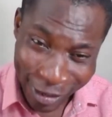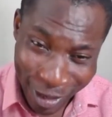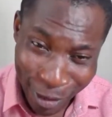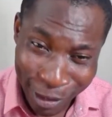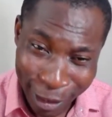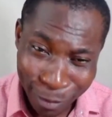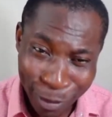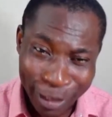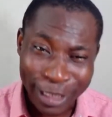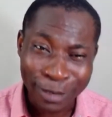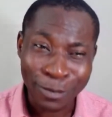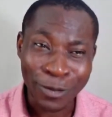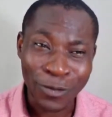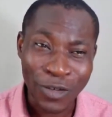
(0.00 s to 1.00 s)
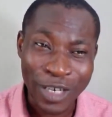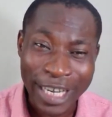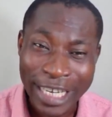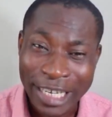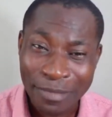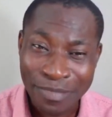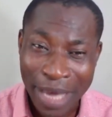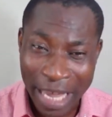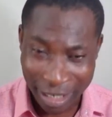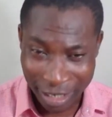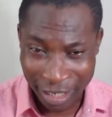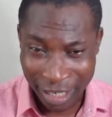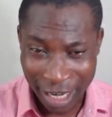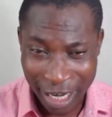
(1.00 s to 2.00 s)
you are responsible for any
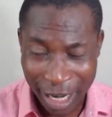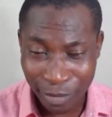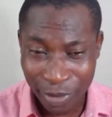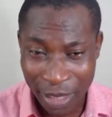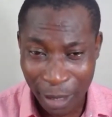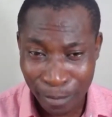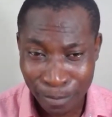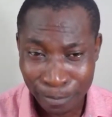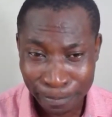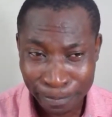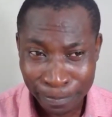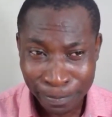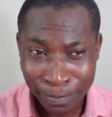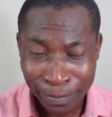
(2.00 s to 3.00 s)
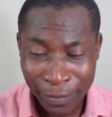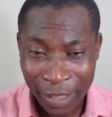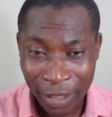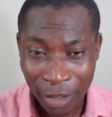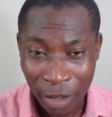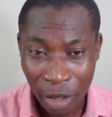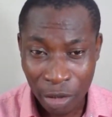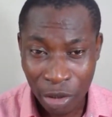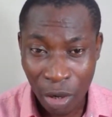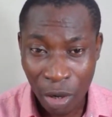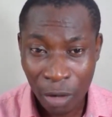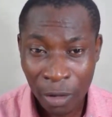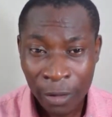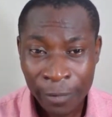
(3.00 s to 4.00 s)
mess that comes up. You know,
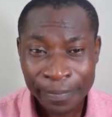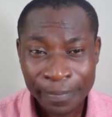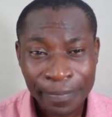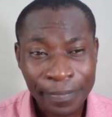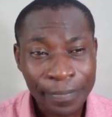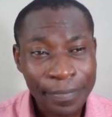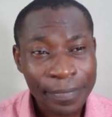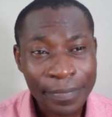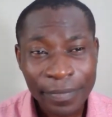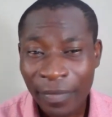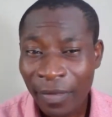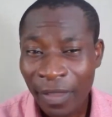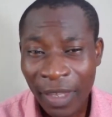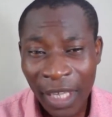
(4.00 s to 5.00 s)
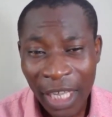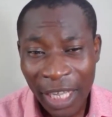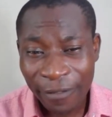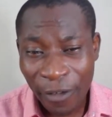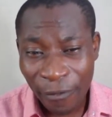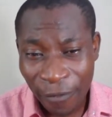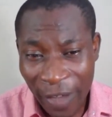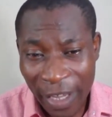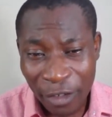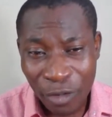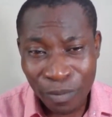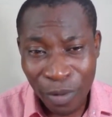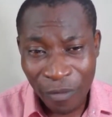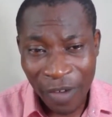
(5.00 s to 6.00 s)
so if you
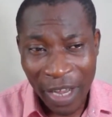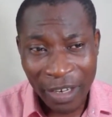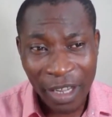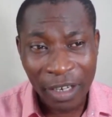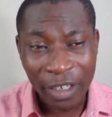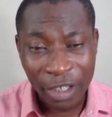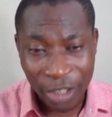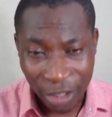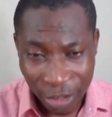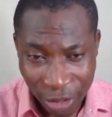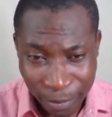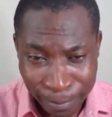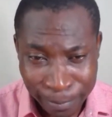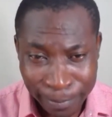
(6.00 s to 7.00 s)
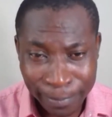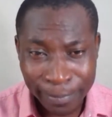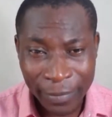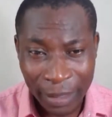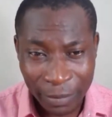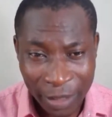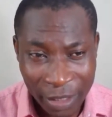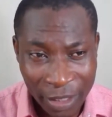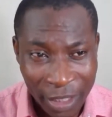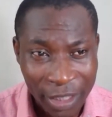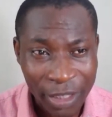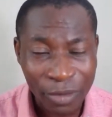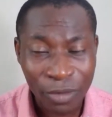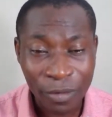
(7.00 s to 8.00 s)
fail to provide that leadership, the
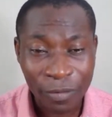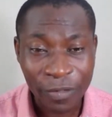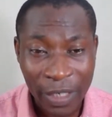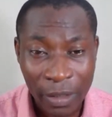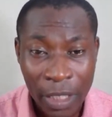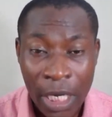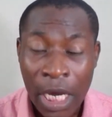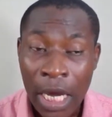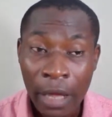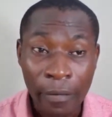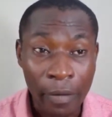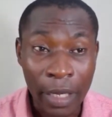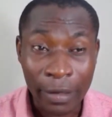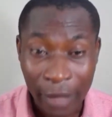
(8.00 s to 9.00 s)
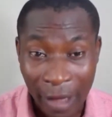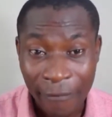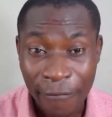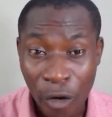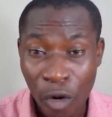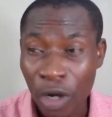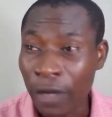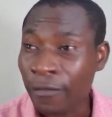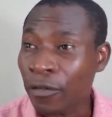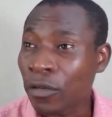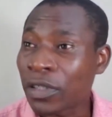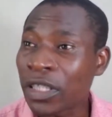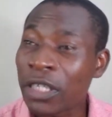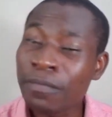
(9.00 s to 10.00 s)
business will fail. Therefore, if
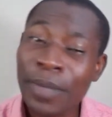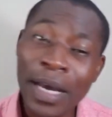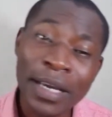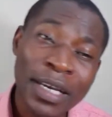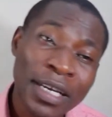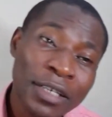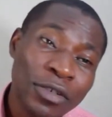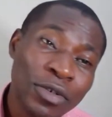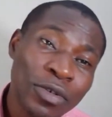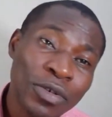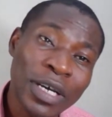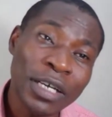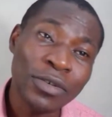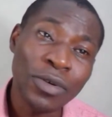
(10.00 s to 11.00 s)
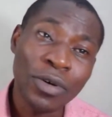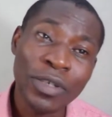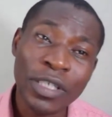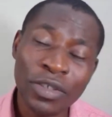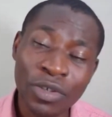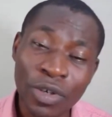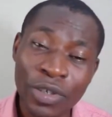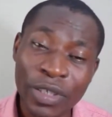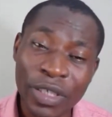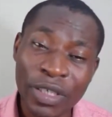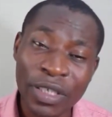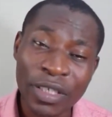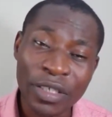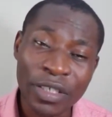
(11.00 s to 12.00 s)
you sit back and you look at all the
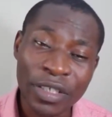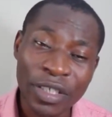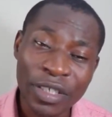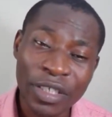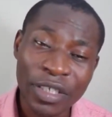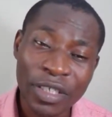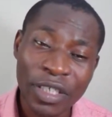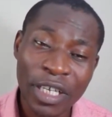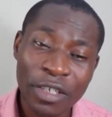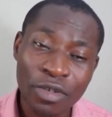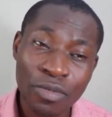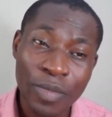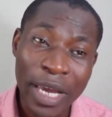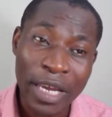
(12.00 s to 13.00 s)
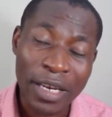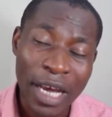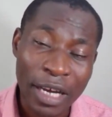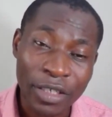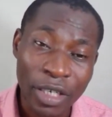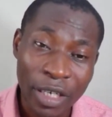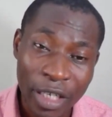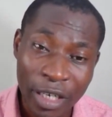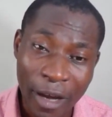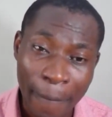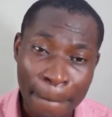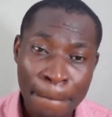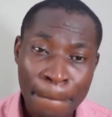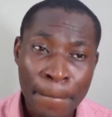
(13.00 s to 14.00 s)
choices and the decisions that you made as a
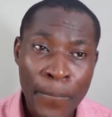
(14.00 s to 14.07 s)
leader,